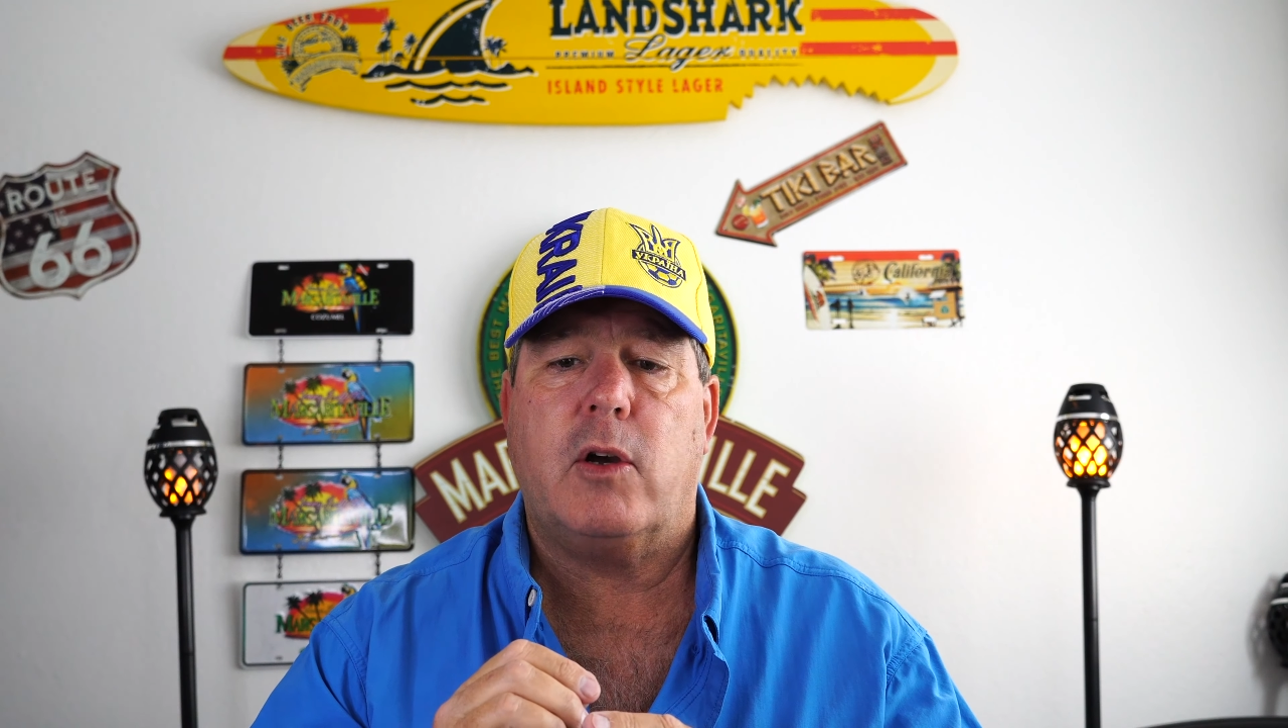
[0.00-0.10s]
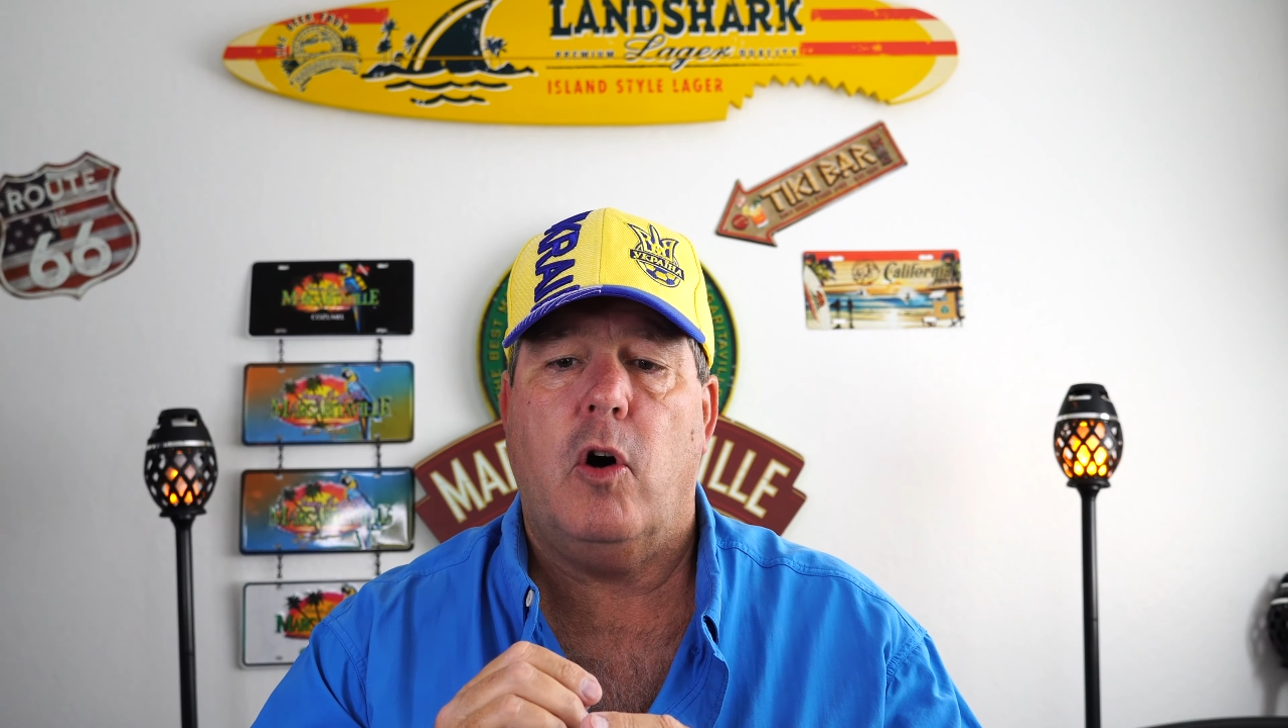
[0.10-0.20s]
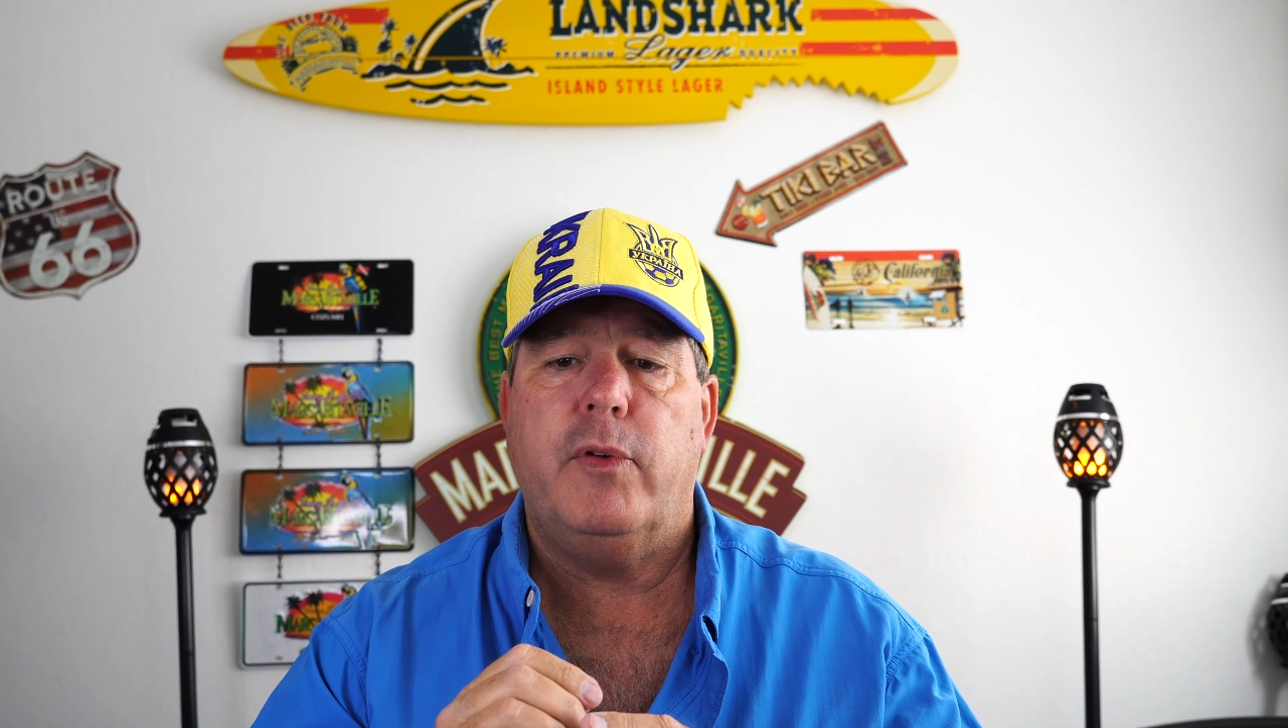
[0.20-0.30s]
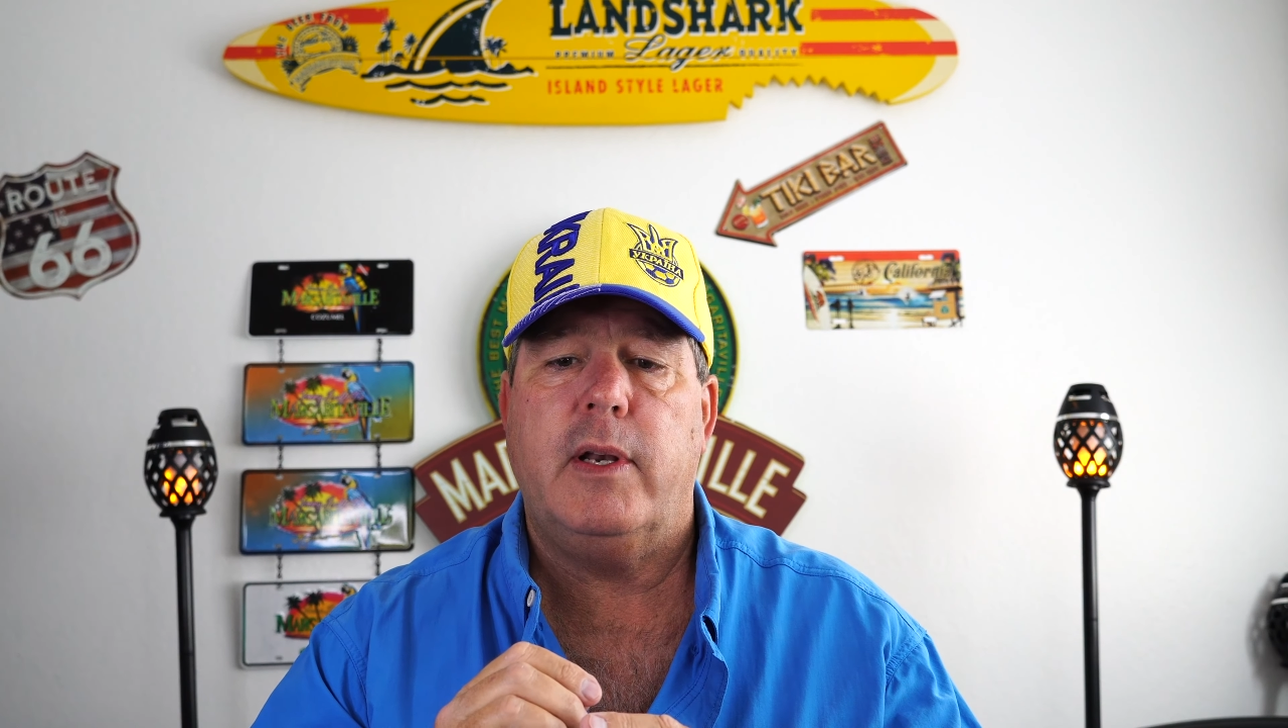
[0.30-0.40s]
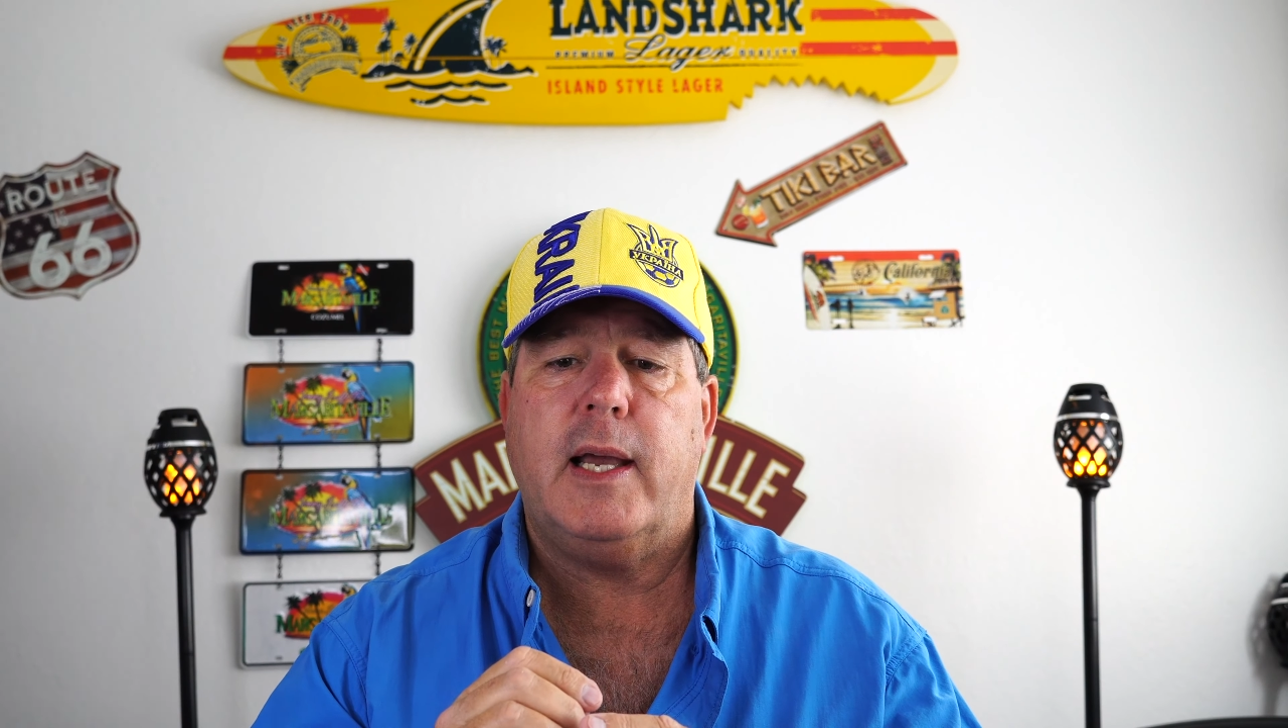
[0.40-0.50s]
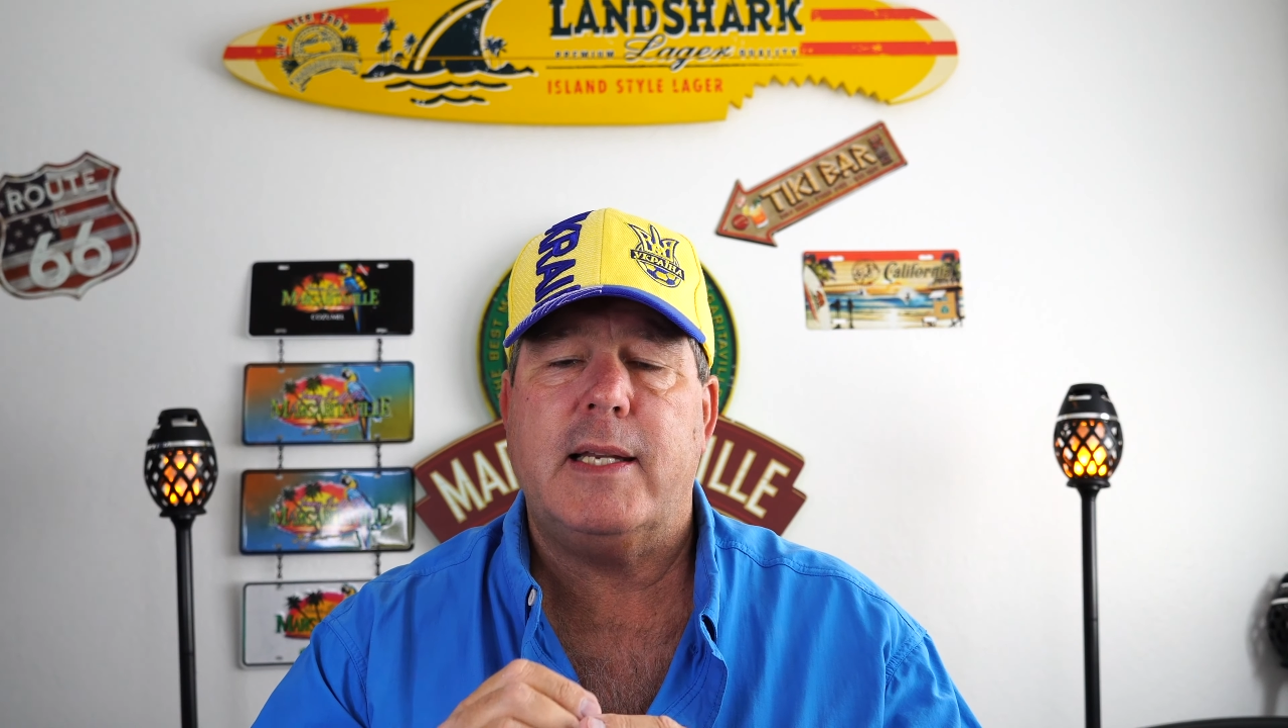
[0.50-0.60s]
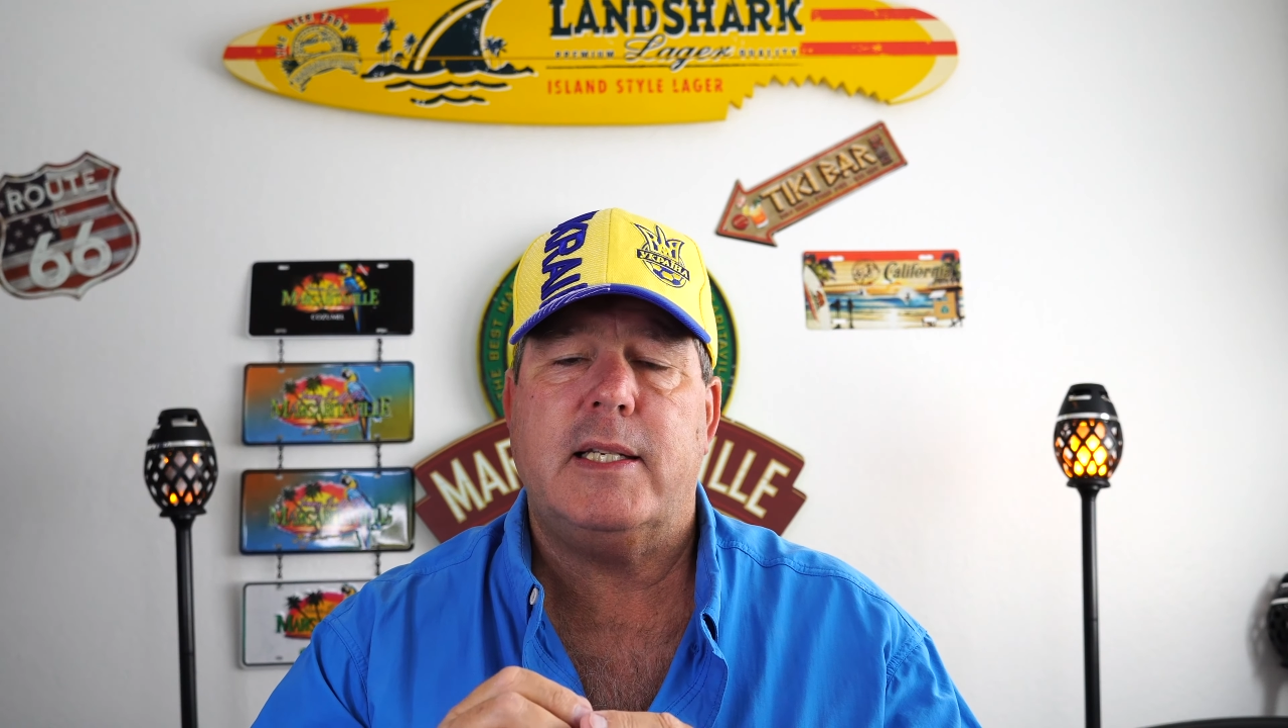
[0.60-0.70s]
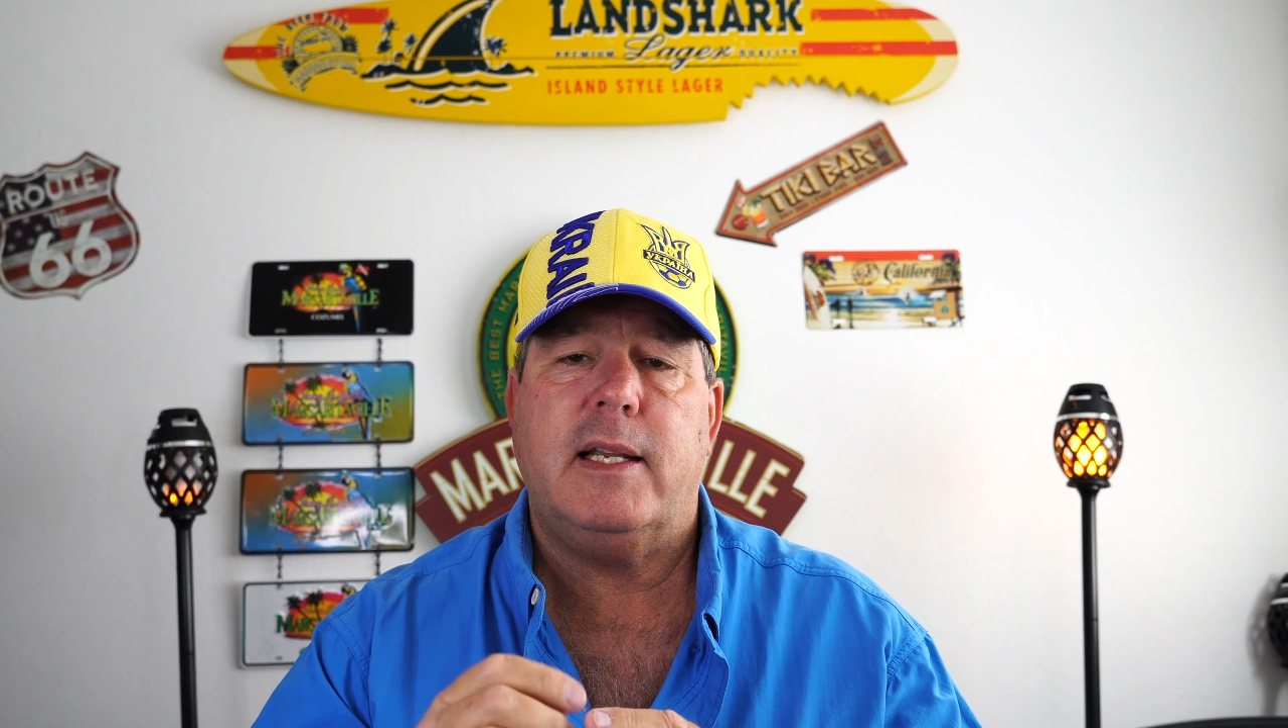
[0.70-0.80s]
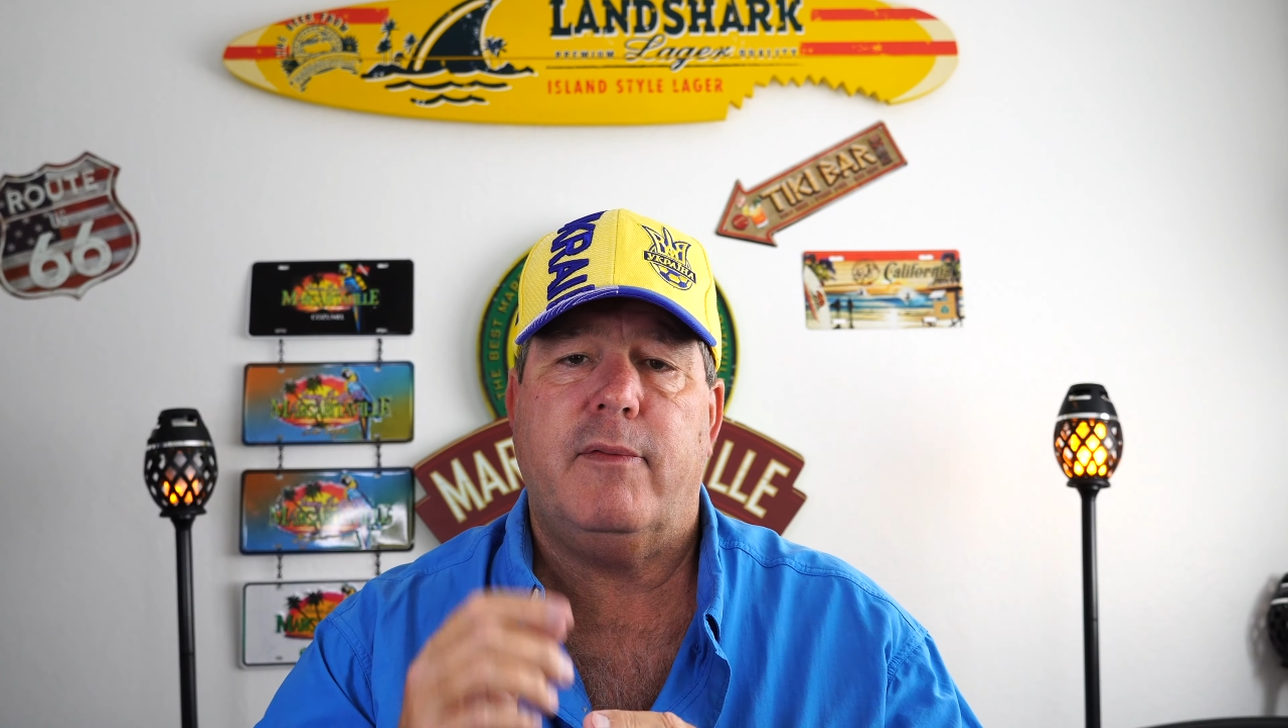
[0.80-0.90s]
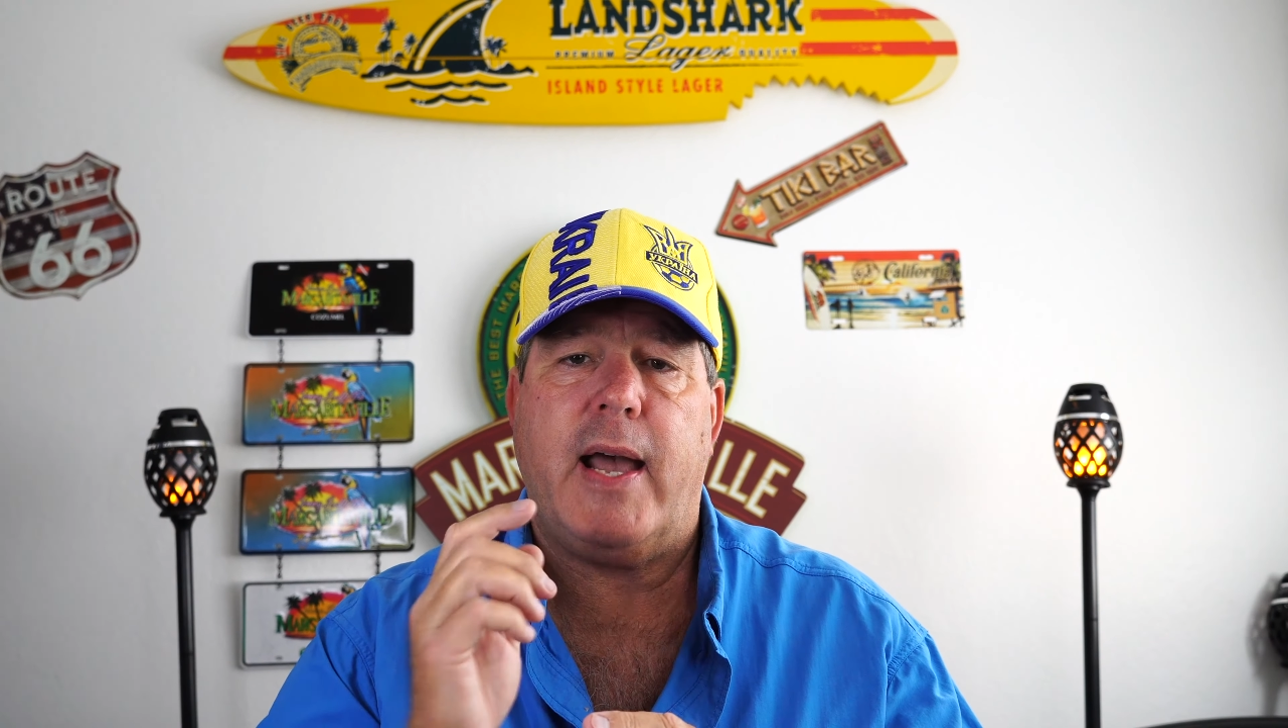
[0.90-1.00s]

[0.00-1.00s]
COVID-19